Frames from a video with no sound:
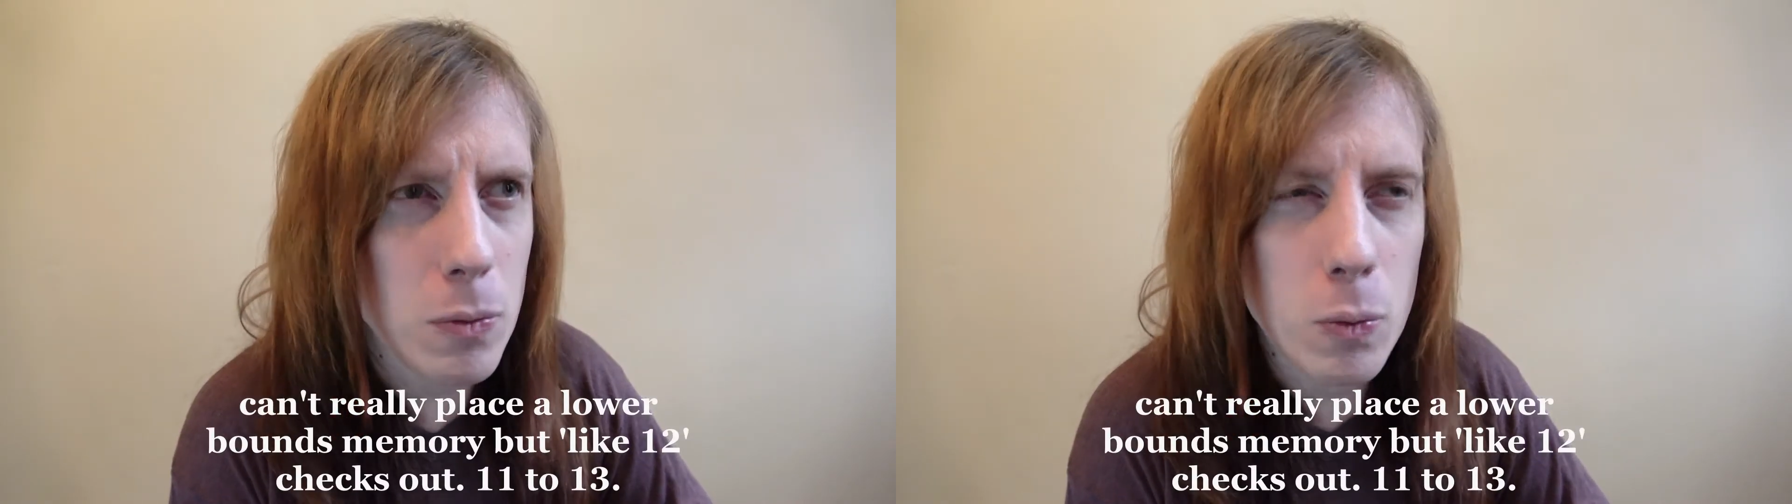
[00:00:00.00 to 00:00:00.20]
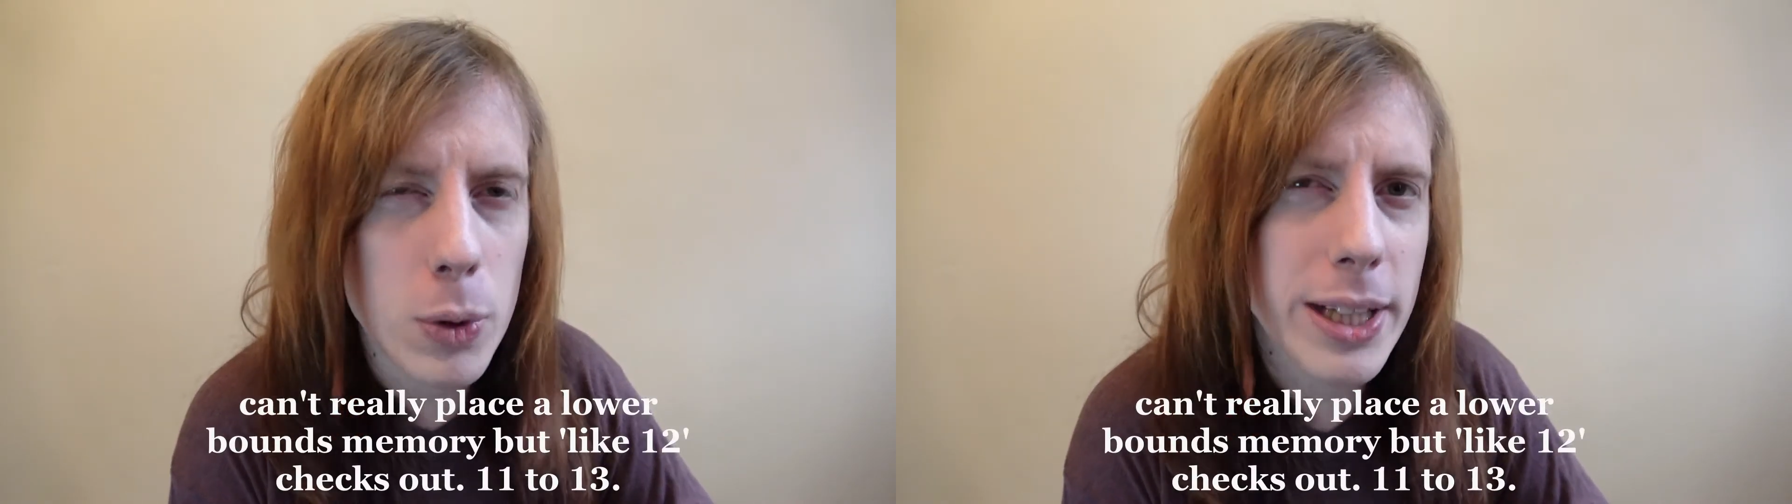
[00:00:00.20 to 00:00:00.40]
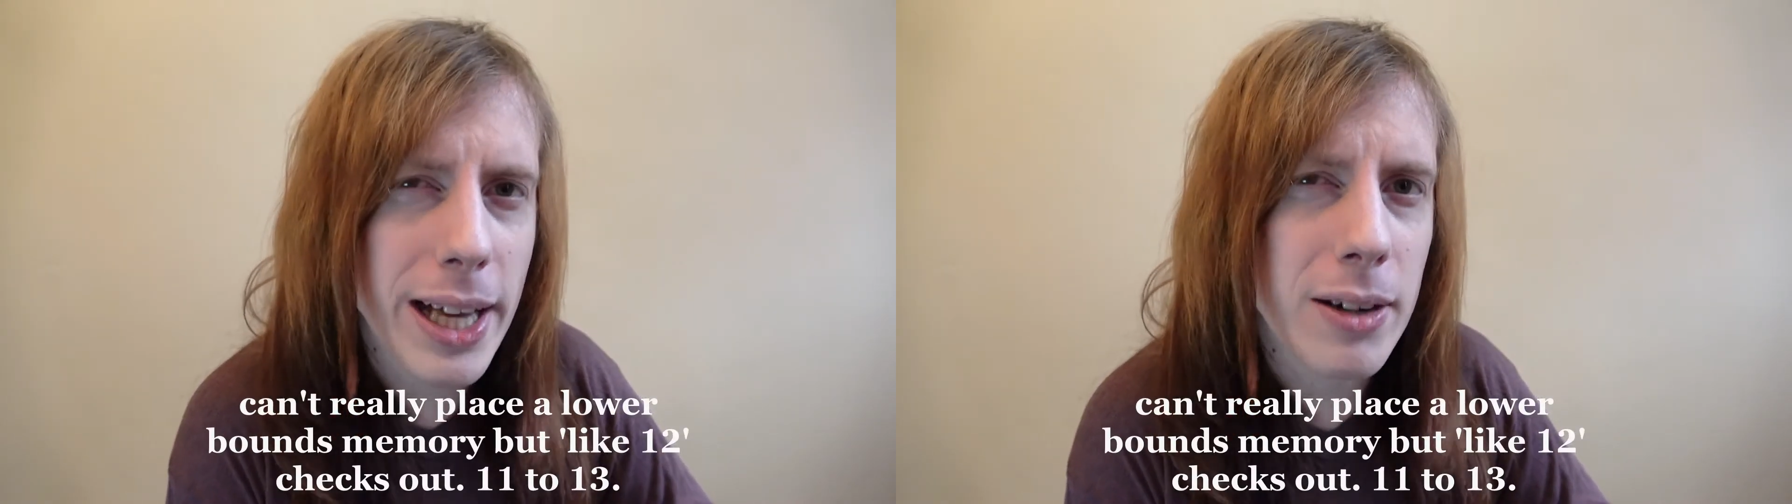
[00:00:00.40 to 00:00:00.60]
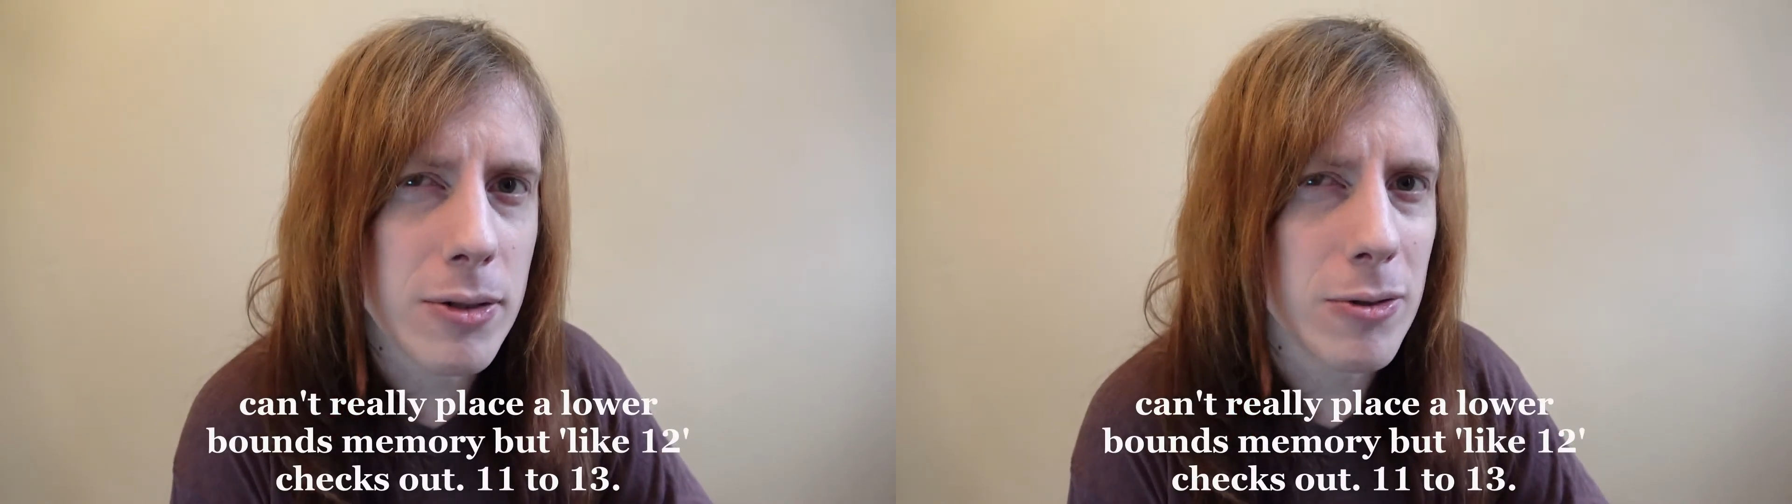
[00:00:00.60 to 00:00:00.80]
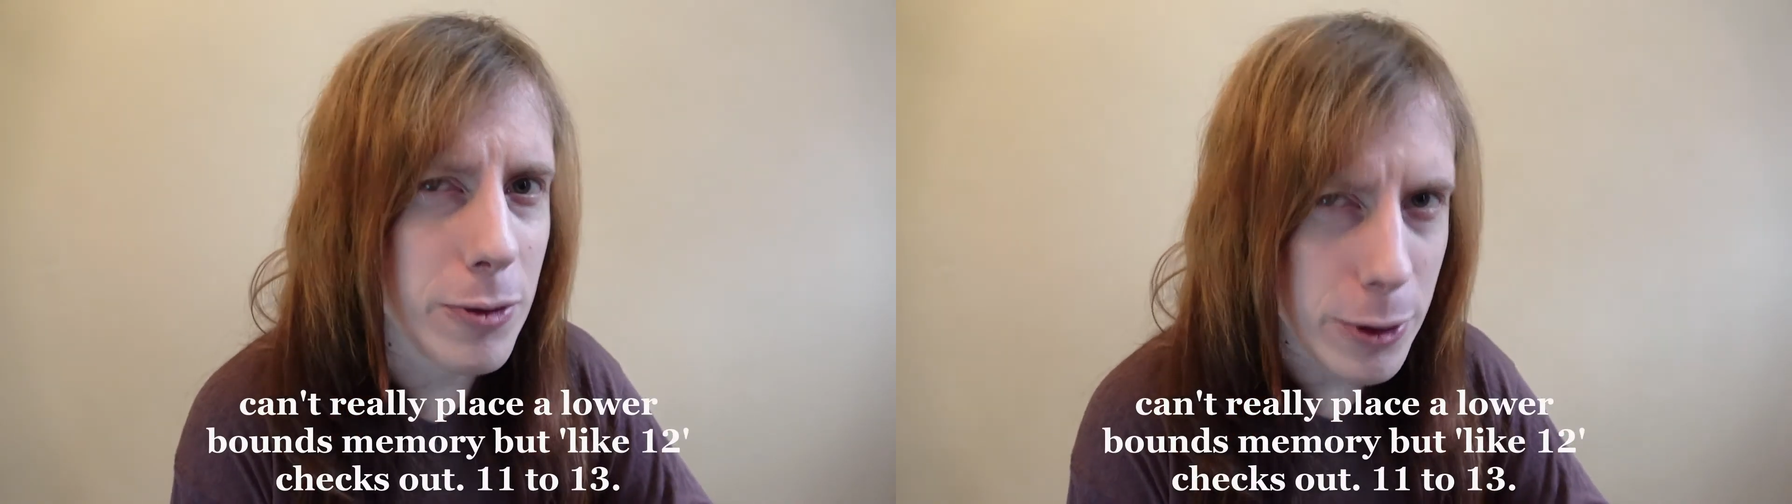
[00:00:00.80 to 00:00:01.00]

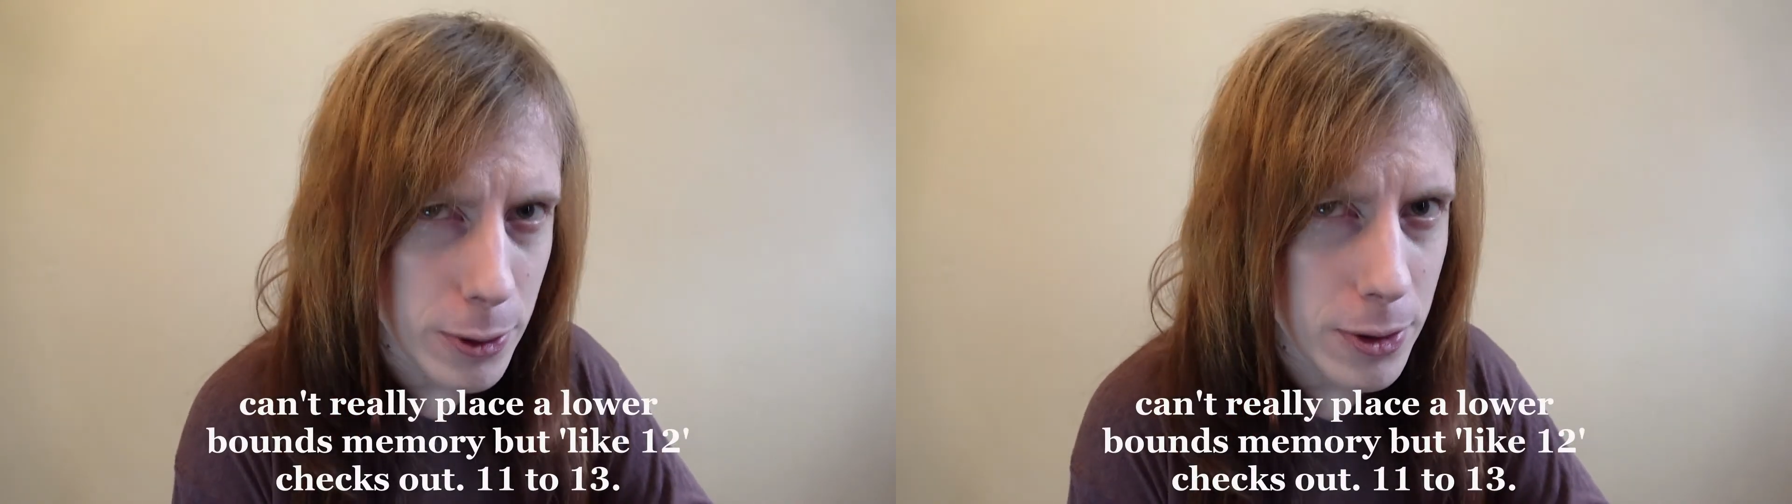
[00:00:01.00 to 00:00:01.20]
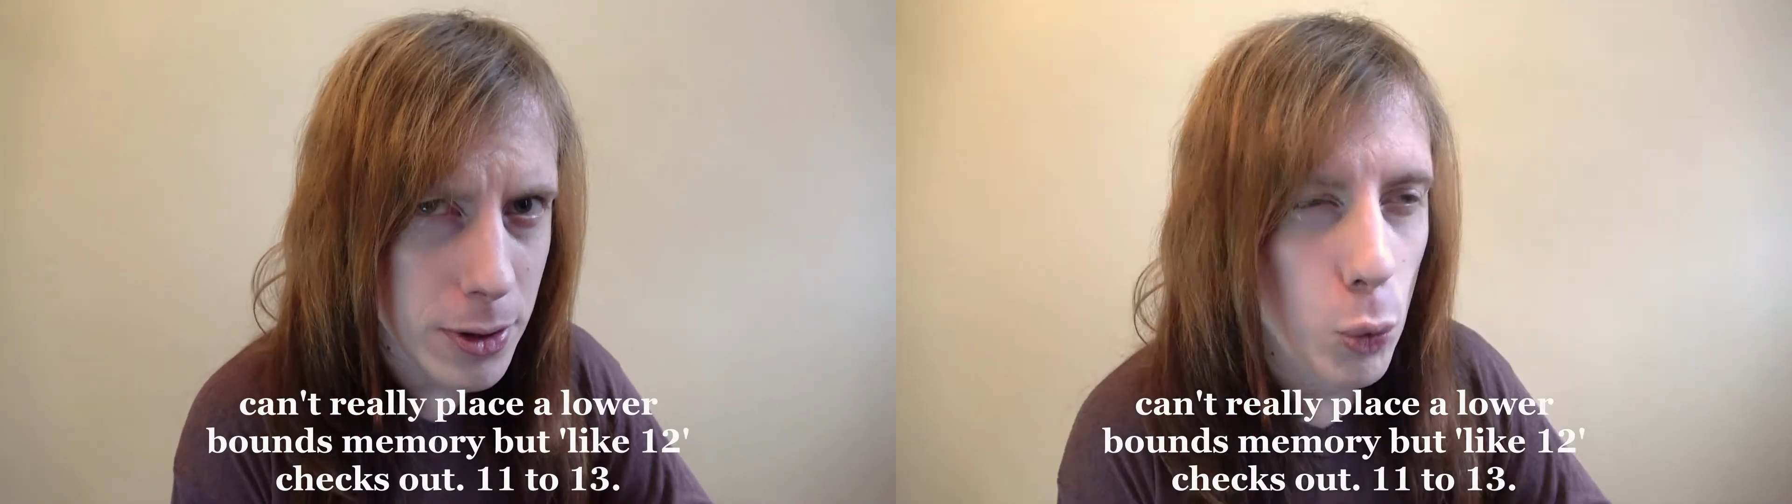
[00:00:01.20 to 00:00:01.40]
without food.